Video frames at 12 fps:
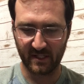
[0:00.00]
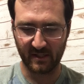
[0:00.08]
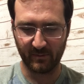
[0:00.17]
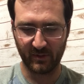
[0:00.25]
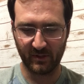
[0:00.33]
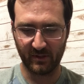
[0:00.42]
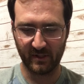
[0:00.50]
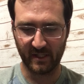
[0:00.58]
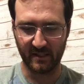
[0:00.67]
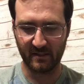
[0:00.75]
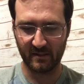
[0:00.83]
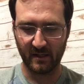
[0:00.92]
simple.
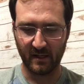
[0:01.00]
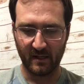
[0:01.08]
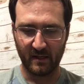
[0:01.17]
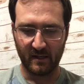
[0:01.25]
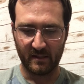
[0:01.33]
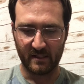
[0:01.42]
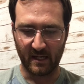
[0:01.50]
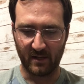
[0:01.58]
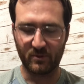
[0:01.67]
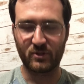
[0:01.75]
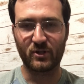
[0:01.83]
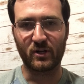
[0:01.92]
It's to
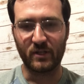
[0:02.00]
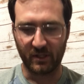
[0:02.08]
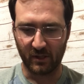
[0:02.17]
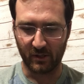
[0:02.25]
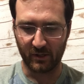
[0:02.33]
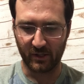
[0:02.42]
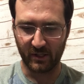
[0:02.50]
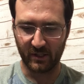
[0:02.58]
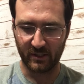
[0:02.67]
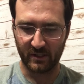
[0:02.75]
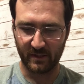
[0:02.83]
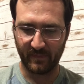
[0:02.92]
help struggling
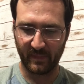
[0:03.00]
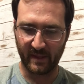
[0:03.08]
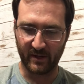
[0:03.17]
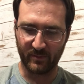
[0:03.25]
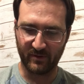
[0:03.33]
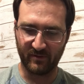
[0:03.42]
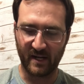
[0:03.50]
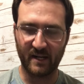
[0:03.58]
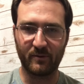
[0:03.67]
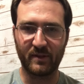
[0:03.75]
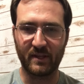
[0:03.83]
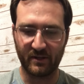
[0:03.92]
learners. They're
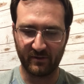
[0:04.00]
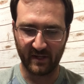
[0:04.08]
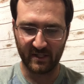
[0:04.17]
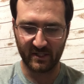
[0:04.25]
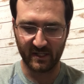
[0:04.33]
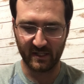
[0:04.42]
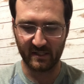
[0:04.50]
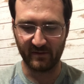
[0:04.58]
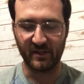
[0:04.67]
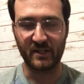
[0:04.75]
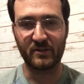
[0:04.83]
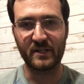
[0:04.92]
provided with interventions of
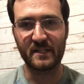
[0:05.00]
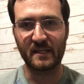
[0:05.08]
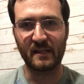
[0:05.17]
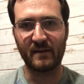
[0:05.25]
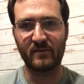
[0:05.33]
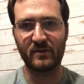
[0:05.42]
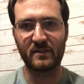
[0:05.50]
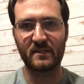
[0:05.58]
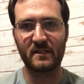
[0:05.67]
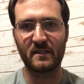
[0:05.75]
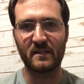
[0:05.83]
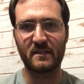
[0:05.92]
increasing levels
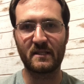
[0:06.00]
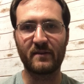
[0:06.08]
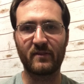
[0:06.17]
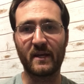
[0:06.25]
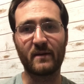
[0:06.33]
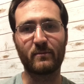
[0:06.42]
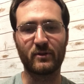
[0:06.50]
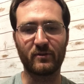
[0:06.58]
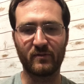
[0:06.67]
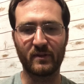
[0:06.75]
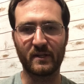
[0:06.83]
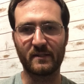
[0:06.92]
to see if they improve
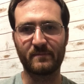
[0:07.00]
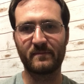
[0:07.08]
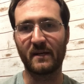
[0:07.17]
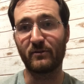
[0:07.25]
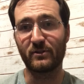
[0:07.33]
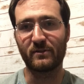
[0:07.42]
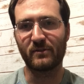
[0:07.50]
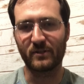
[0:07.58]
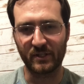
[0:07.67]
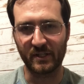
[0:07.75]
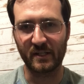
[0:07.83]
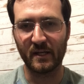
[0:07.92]
their levels of
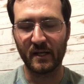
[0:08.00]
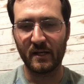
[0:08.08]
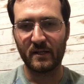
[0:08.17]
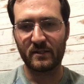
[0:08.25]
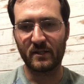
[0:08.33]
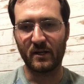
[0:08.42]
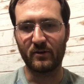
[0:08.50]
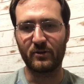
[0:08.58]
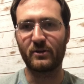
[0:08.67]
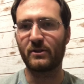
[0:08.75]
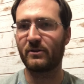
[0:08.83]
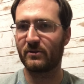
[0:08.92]
learning. So you
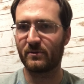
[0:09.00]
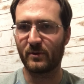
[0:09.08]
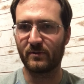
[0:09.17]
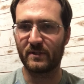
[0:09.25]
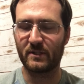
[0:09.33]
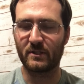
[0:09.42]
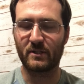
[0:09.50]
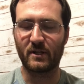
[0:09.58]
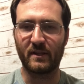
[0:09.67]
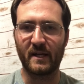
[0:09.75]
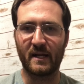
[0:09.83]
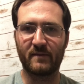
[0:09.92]
can do some more research
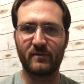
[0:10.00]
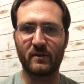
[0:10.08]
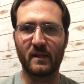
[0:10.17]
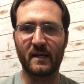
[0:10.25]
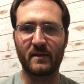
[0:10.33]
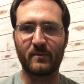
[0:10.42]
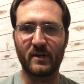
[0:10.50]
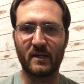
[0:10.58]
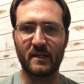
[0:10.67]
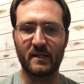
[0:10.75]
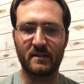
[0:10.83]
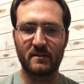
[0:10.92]
on that if you'd like, but
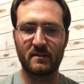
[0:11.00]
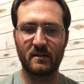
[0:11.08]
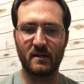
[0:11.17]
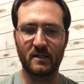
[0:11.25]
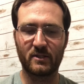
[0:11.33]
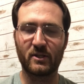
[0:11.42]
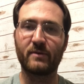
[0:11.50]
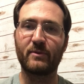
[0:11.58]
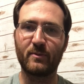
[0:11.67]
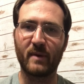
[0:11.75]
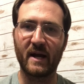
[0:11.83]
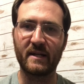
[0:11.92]
it's a term
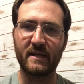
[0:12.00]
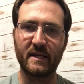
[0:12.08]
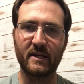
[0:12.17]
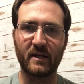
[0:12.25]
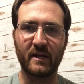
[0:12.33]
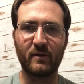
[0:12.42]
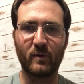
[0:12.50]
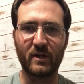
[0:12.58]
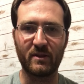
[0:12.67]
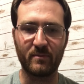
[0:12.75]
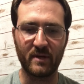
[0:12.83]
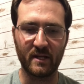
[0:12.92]
you might hear in one of
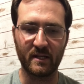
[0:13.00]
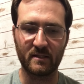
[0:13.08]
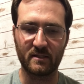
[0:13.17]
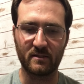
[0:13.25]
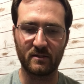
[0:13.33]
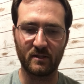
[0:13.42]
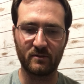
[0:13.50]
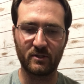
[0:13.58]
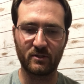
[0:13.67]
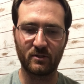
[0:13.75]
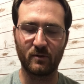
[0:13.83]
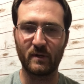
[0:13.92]
the meetings, and so
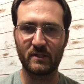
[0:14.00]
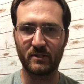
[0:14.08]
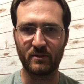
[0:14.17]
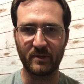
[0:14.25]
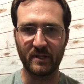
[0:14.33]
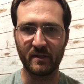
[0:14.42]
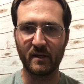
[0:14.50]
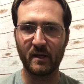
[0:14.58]
just don't want you to be